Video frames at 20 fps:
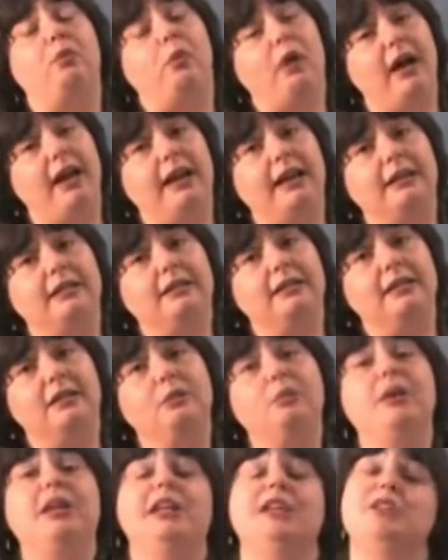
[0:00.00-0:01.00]
white,
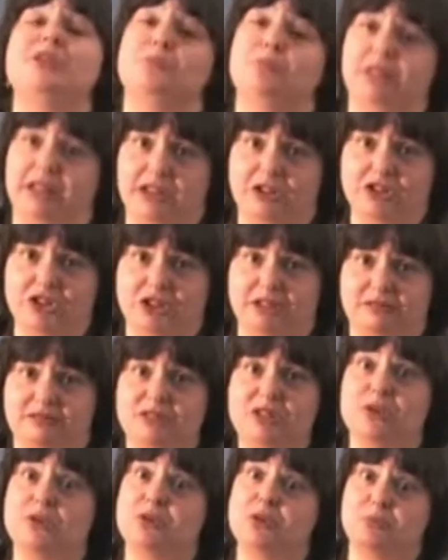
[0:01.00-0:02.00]
we need to bleach it,
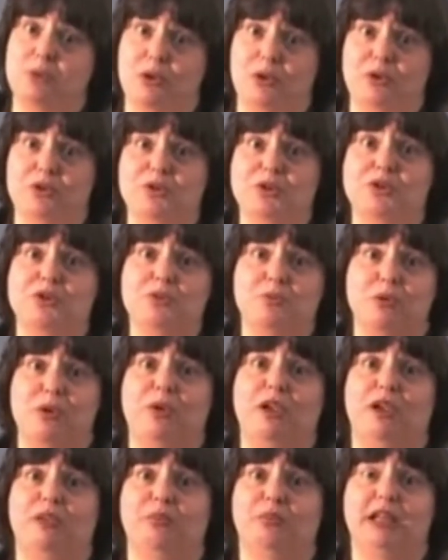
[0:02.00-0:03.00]
so smokers are
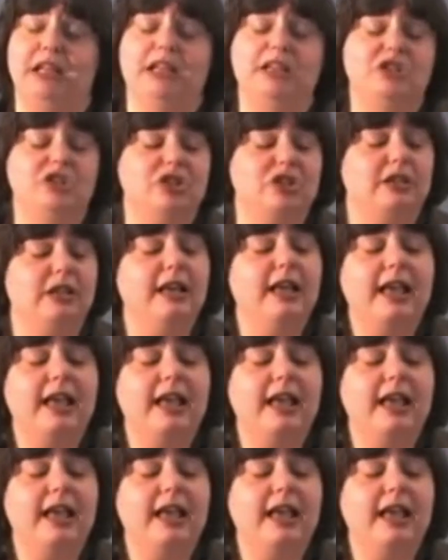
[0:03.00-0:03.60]
smoking bleach.